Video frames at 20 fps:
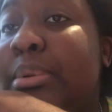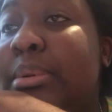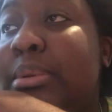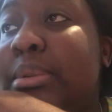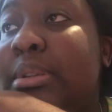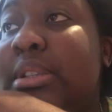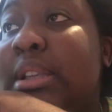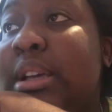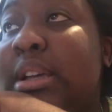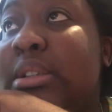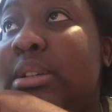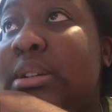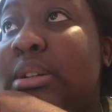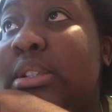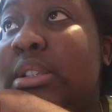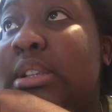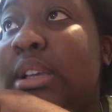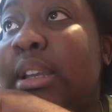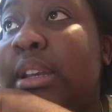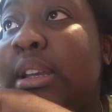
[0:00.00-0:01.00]

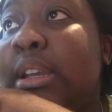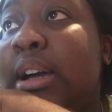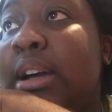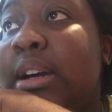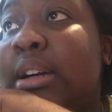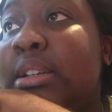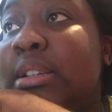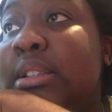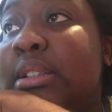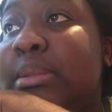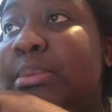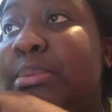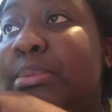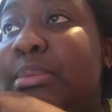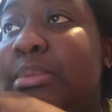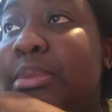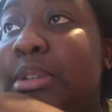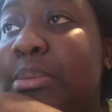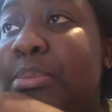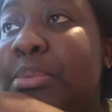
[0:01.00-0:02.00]
status and asked
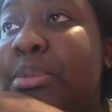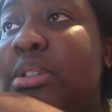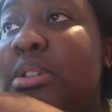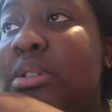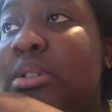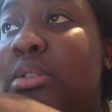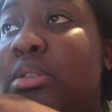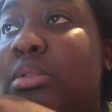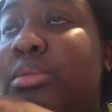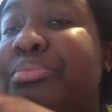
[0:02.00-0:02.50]
people to,